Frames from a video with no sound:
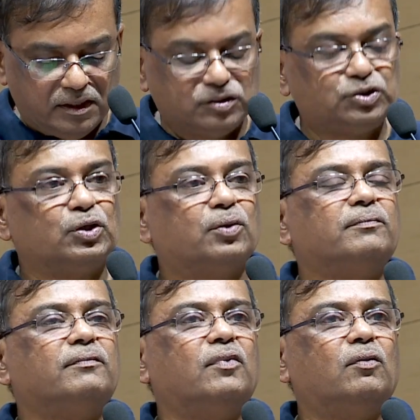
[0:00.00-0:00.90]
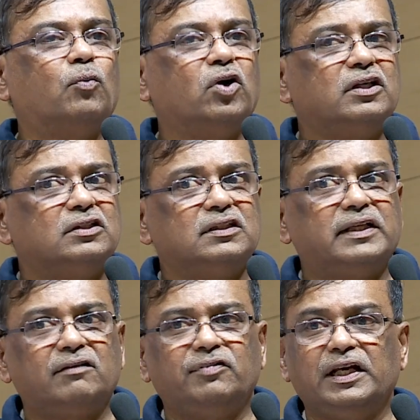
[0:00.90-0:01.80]
So, what is it
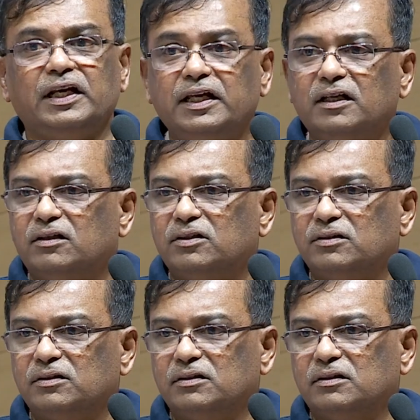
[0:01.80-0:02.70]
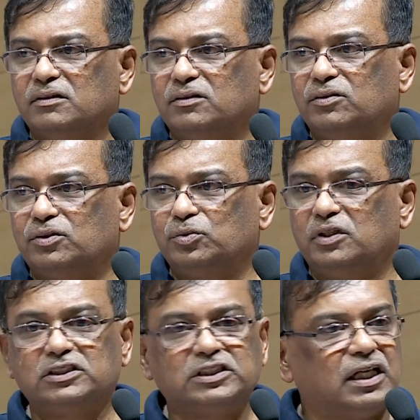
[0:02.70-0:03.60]
that we need to
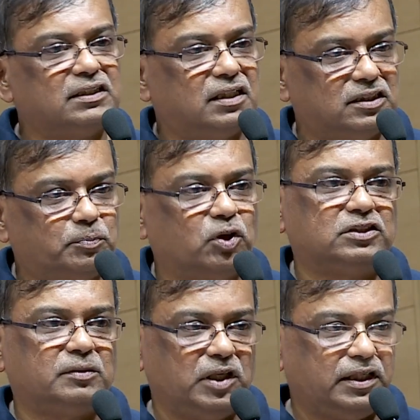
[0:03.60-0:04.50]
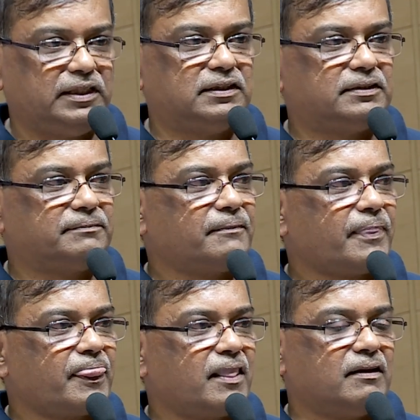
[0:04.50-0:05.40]
discharge our
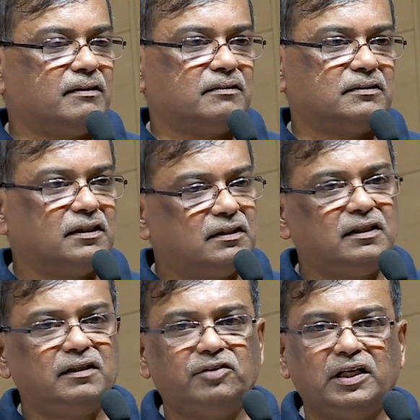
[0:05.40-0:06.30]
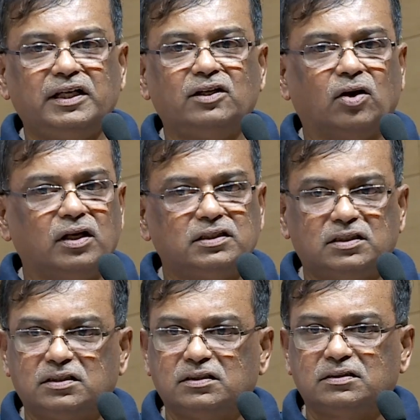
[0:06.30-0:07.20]
responsibilities? Certainly, we need
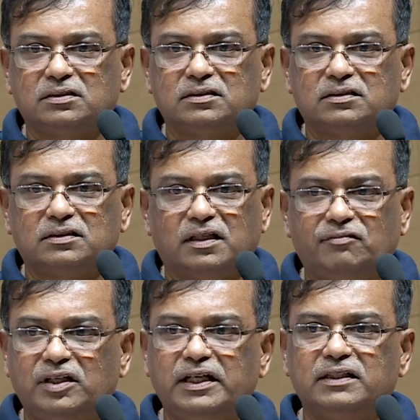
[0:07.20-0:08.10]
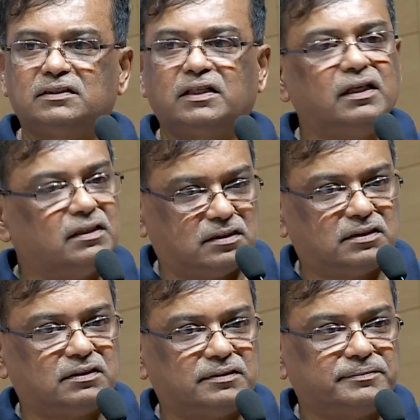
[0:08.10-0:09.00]
knowledge and we need
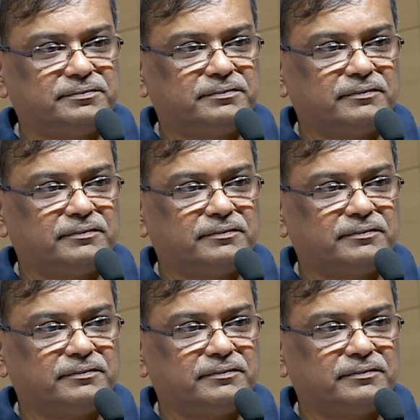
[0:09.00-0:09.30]
skills.